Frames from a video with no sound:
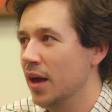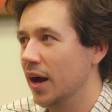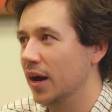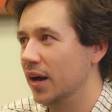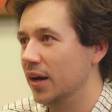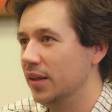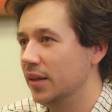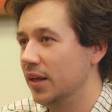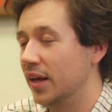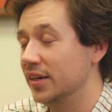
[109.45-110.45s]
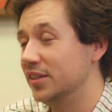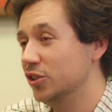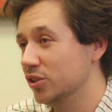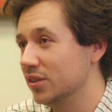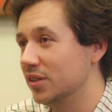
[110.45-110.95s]
And
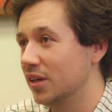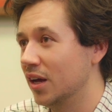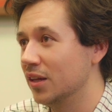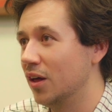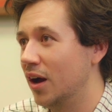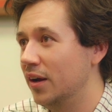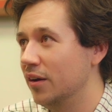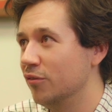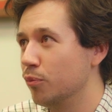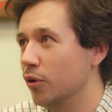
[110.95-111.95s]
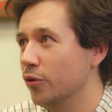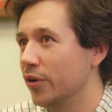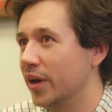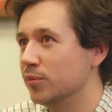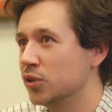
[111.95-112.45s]
additionally, a lot of
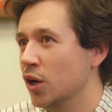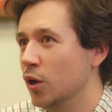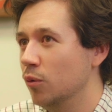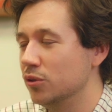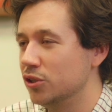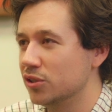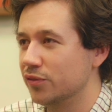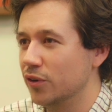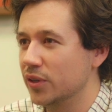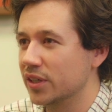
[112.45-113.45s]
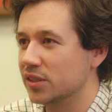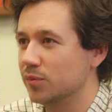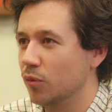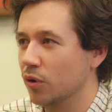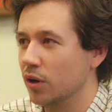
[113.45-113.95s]
programs will just focus
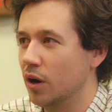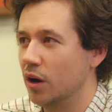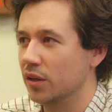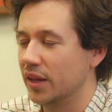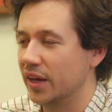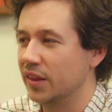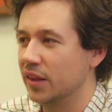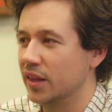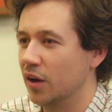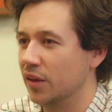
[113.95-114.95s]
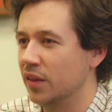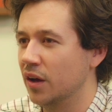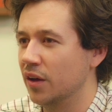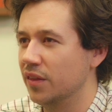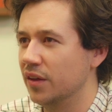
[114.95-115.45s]
more on like
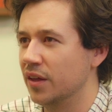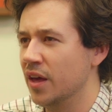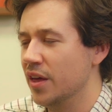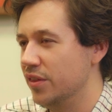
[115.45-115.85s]
on the